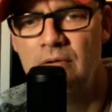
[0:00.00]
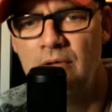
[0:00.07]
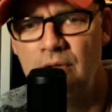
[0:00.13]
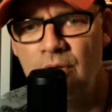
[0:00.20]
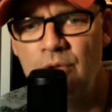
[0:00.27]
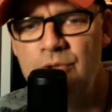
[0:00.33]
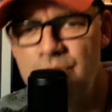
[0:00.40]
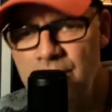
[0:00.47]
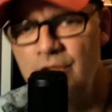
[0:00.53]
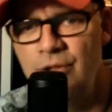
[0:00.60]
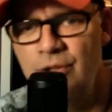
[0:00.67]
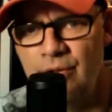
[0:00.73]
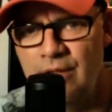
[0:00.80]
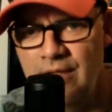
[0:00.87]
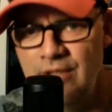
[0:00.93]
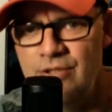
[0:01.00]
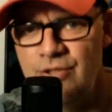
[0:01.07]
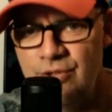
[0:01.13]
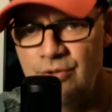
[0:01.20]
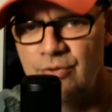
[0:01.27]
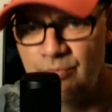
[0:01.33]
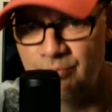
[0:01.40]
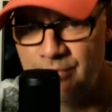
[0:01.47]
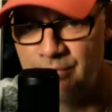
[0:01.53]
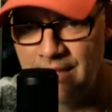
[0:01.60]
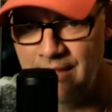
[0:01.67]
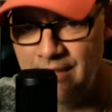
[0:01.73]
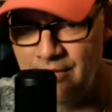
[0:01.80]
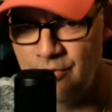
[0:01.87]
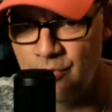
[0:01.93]
coaching what, you into
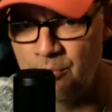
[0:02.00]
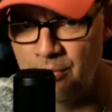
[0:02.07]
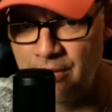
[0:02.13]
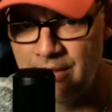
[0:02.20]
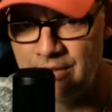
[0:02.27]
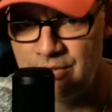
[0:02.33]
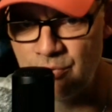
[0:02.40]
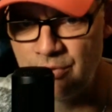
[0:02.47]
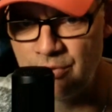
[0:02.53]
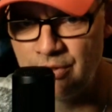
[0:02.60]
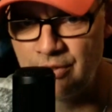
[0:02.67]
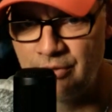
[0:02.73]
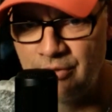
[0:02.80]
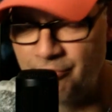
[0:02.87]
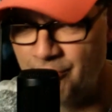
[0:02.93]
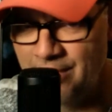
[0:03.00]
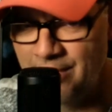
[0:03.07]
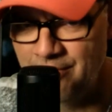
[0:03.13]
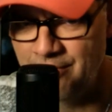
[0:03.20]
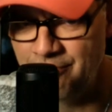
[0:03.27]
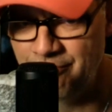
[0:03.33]
getting to a place where you're afraid of